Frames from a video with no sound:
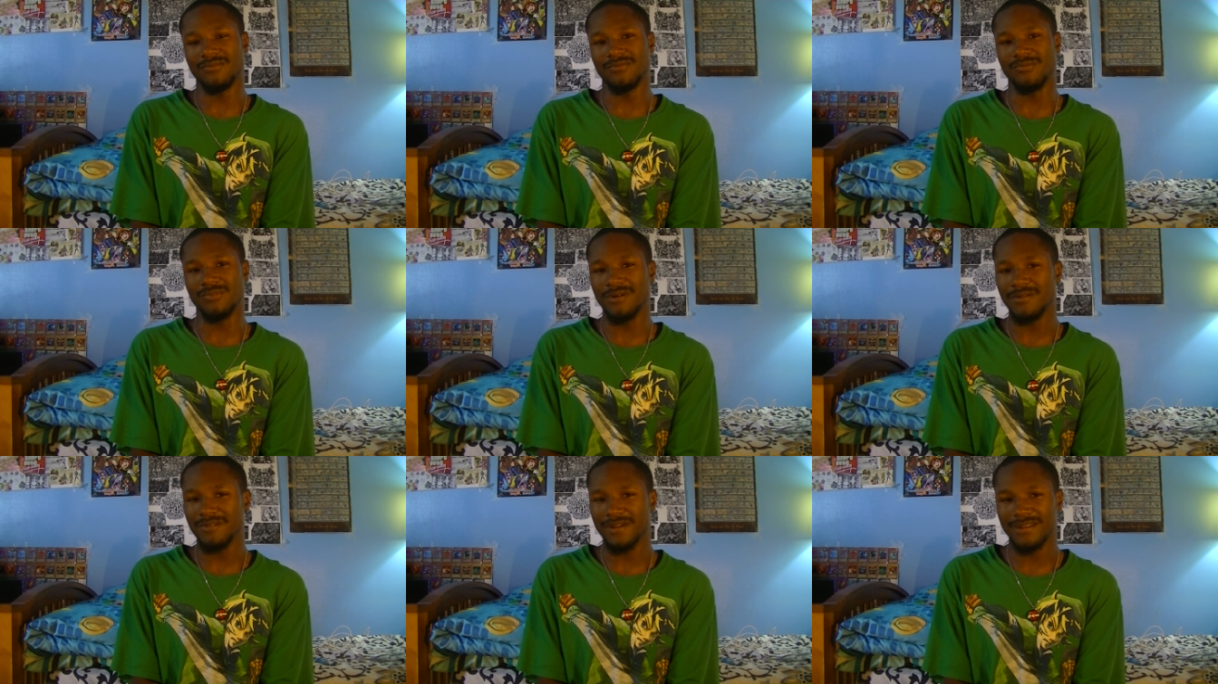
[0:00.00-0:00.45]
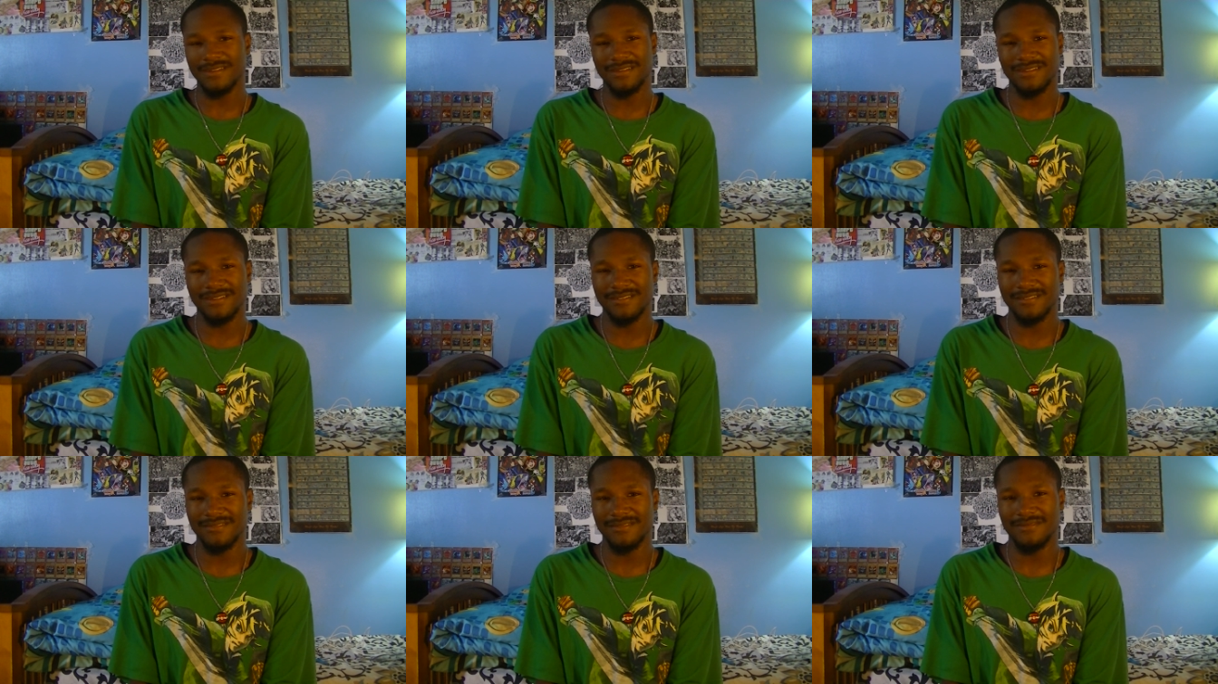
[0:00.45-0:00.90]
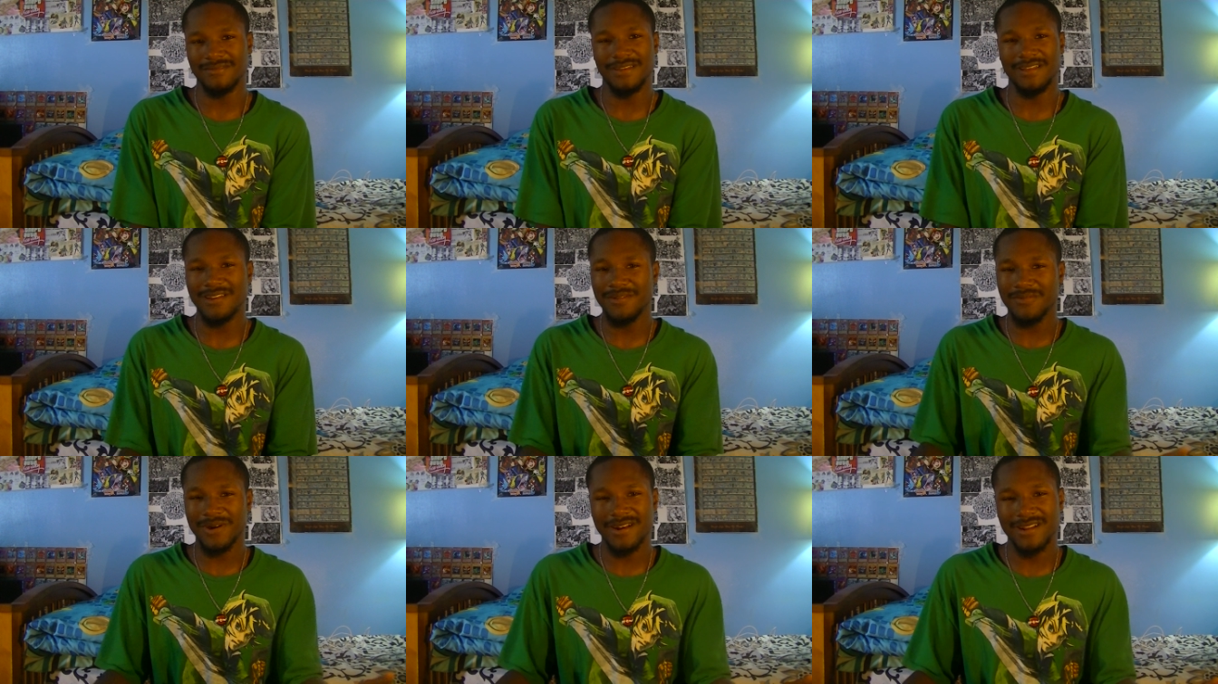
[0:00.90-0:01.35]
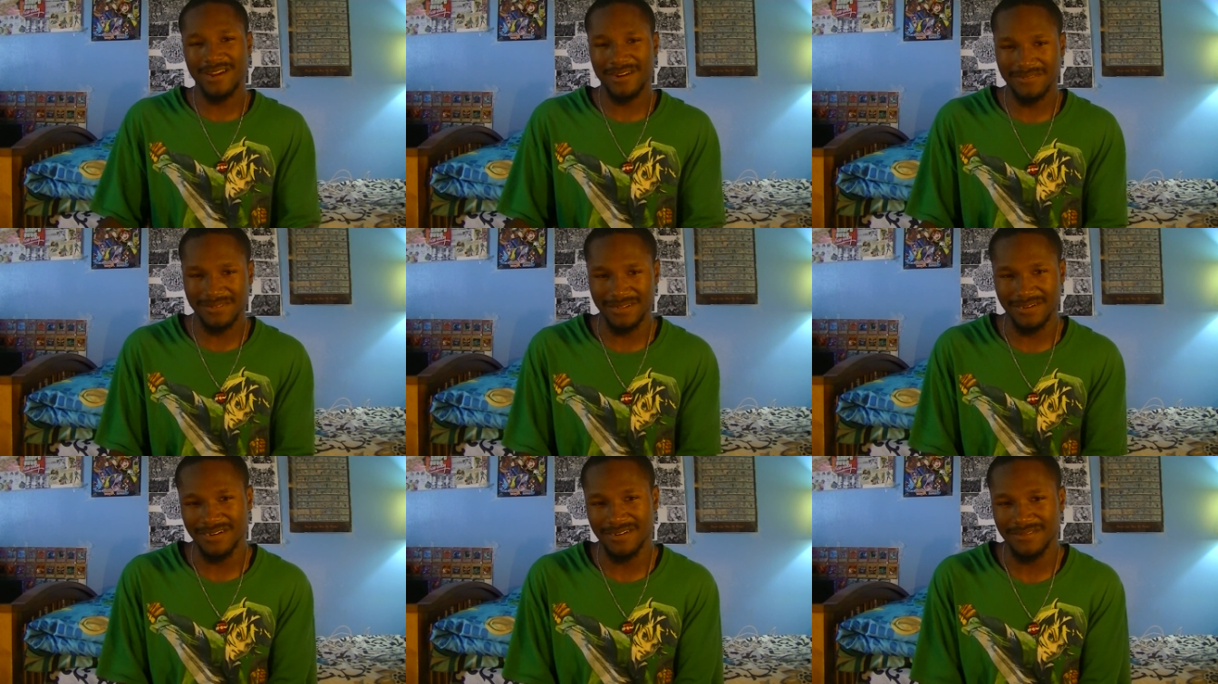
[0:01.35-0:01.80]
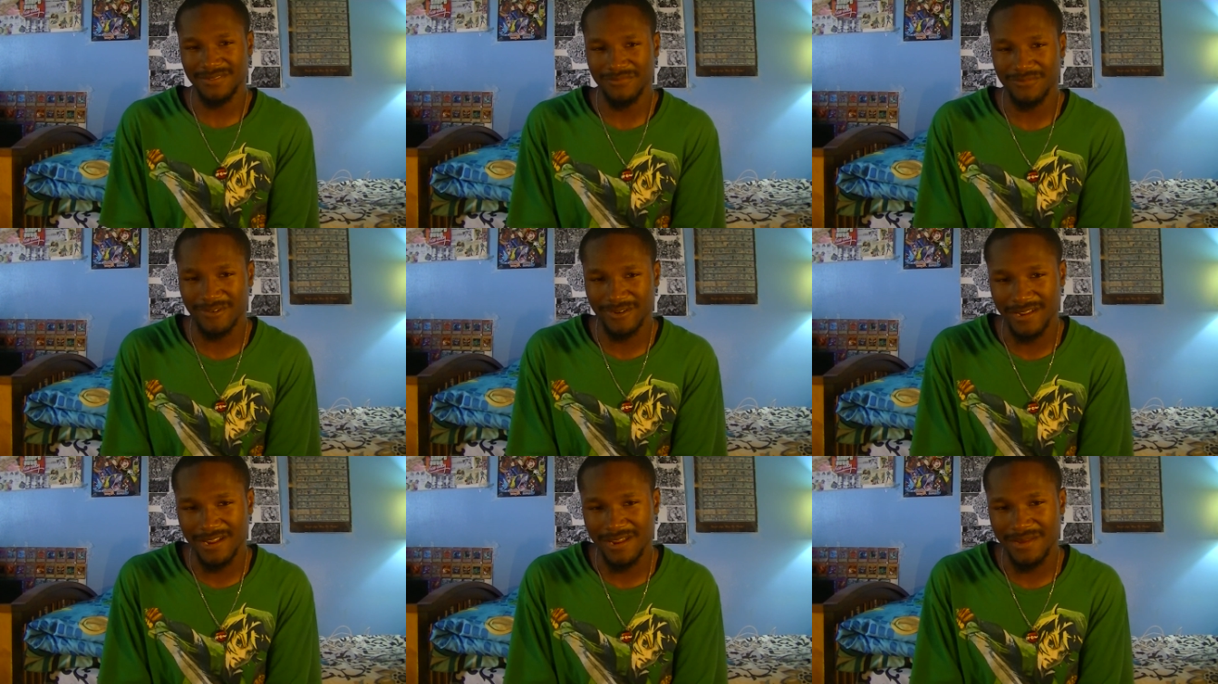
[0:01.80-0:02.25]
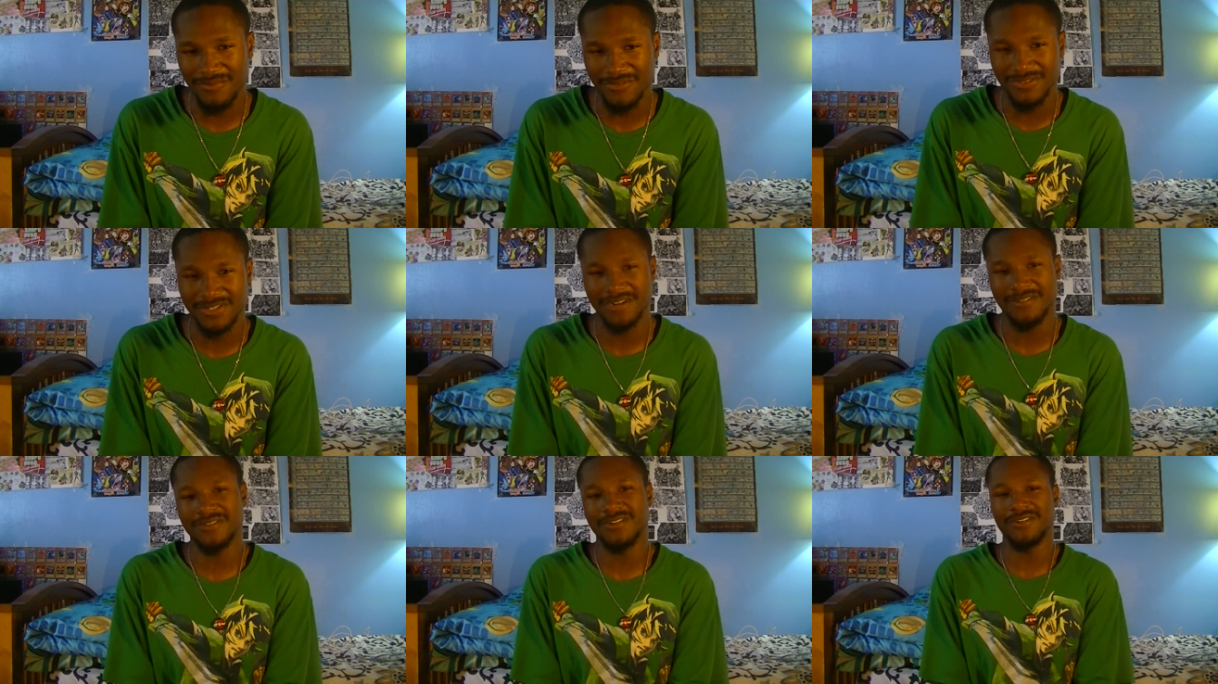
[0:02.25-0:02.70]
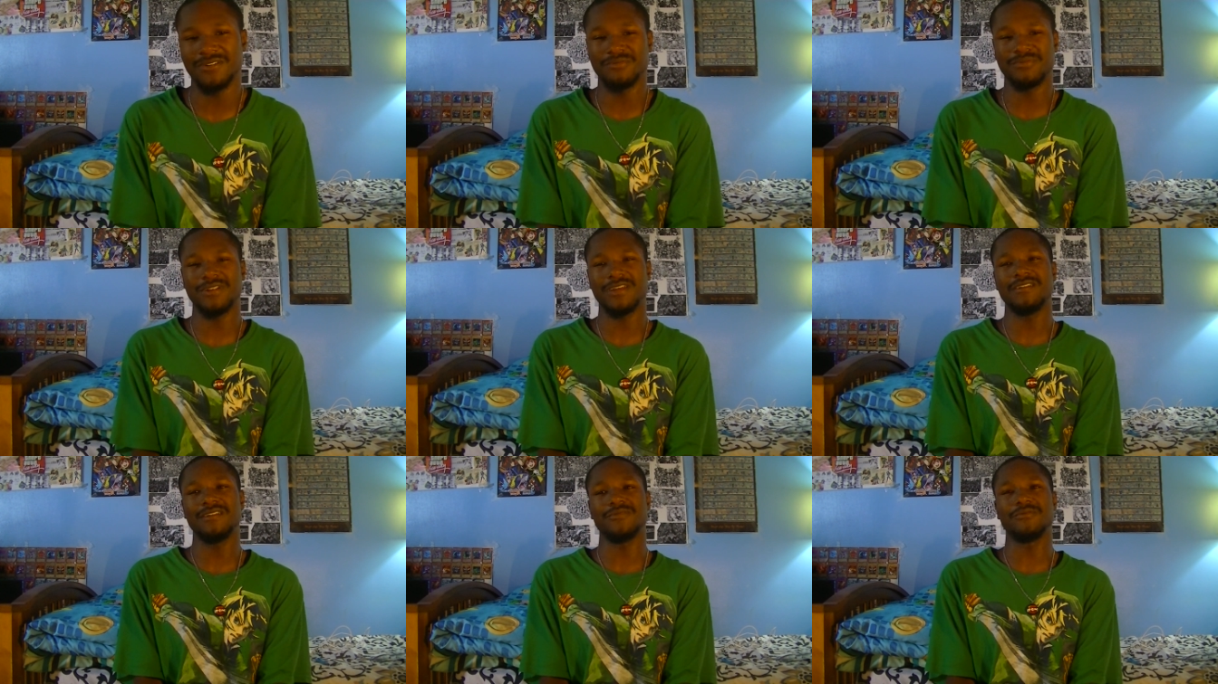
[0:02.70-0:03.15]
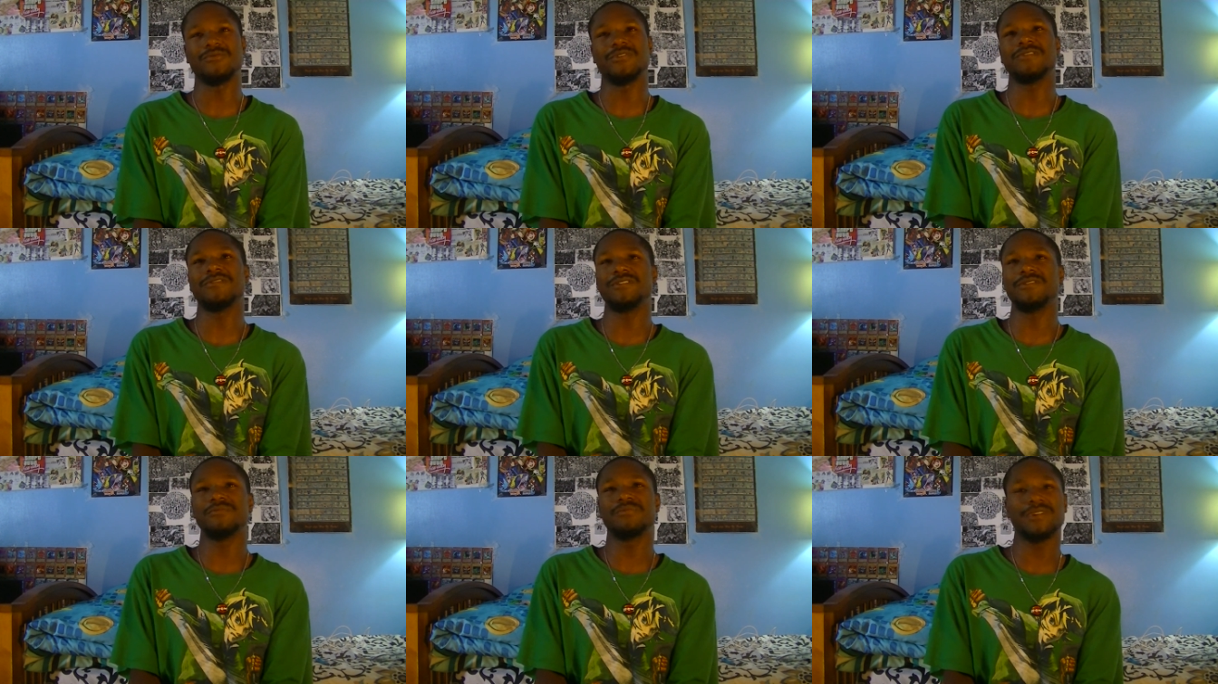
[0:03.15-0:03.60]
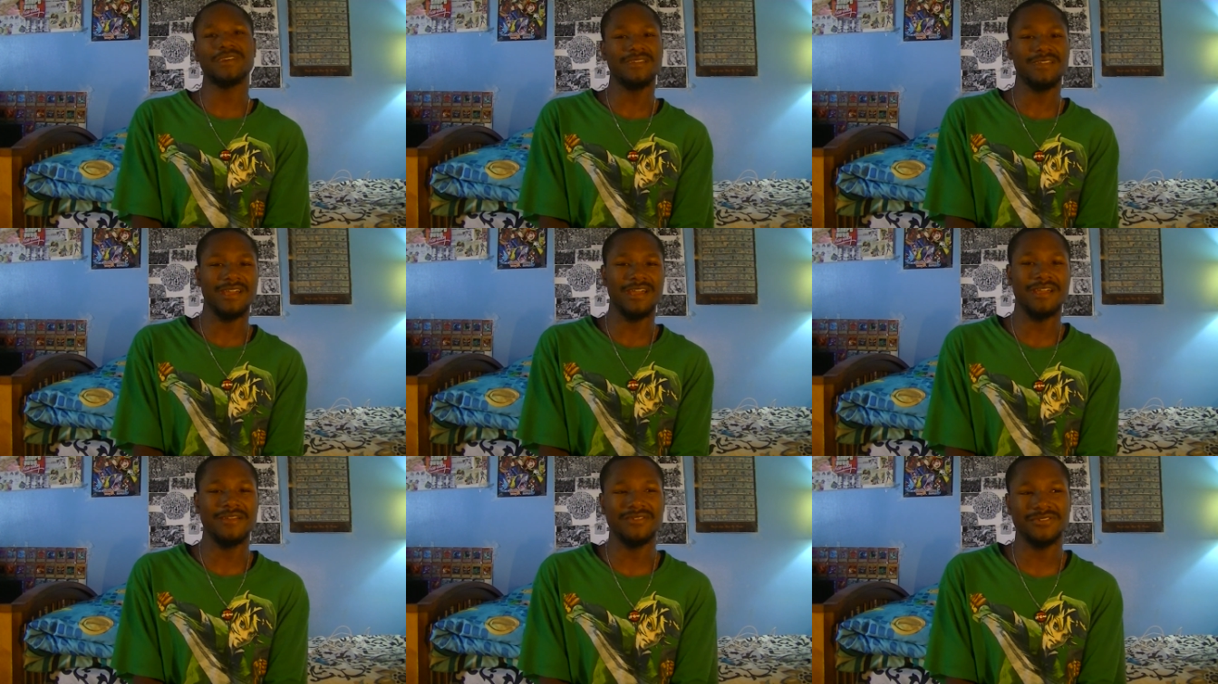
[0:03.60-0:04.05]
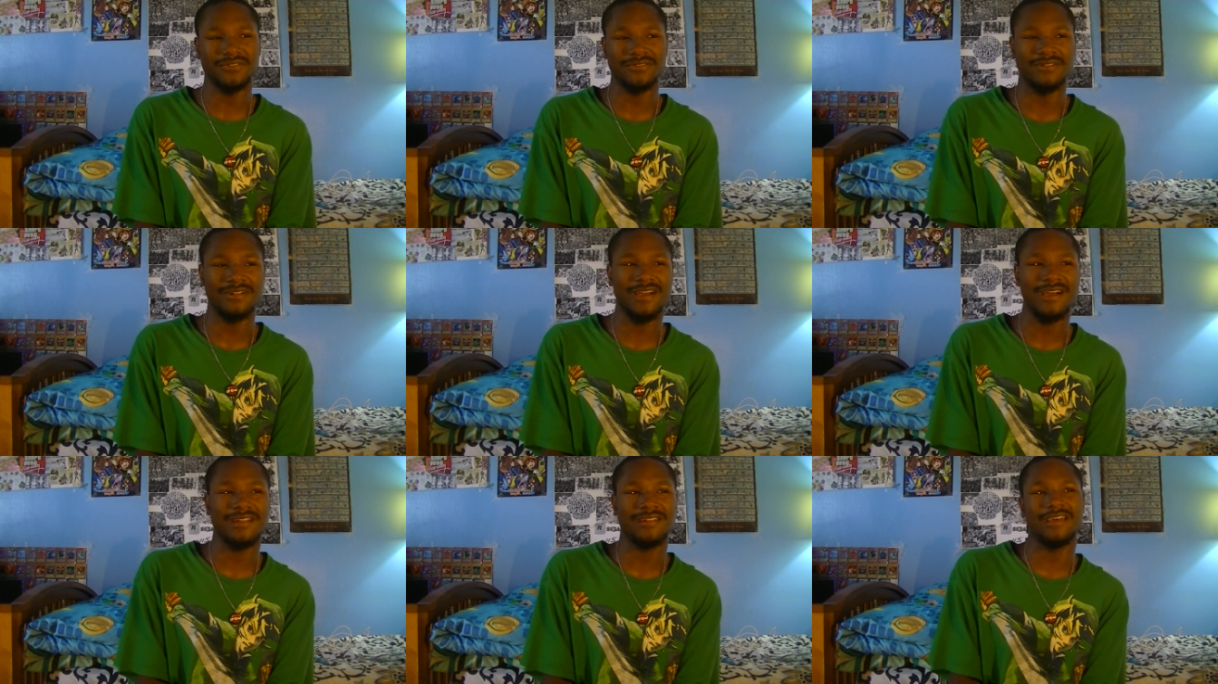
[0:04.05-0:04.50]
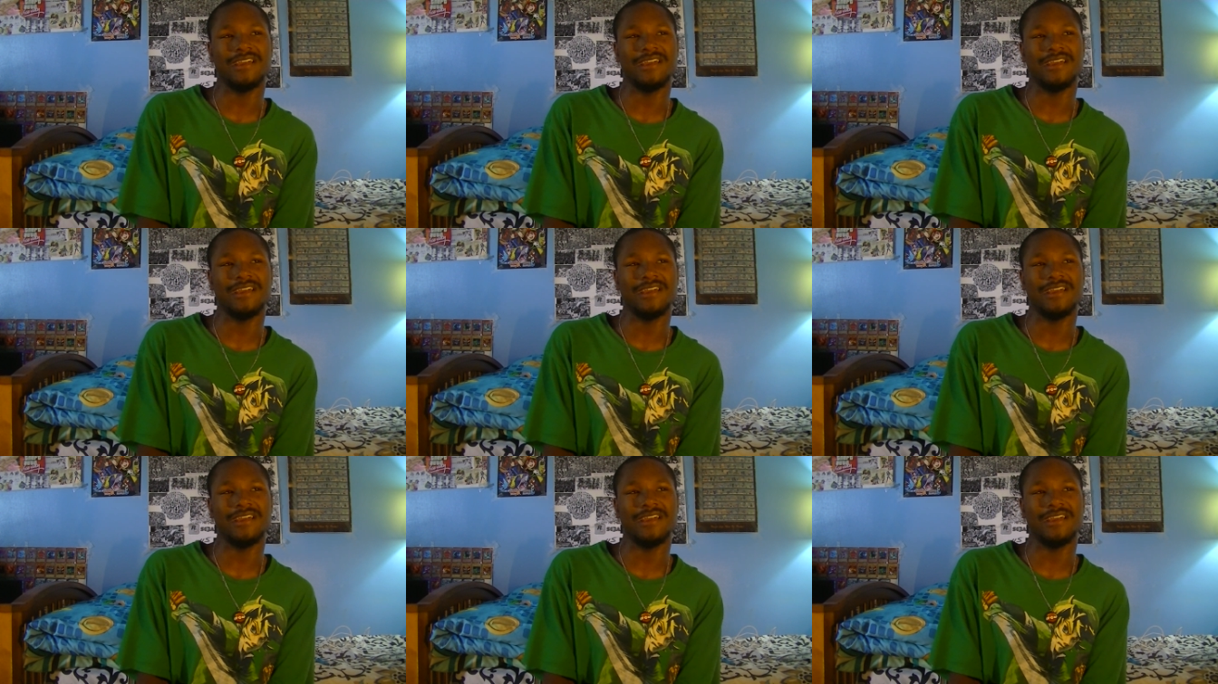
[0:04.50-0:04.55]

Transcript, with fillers: well, anybody out there, for gamers out there, play whether you play games or not,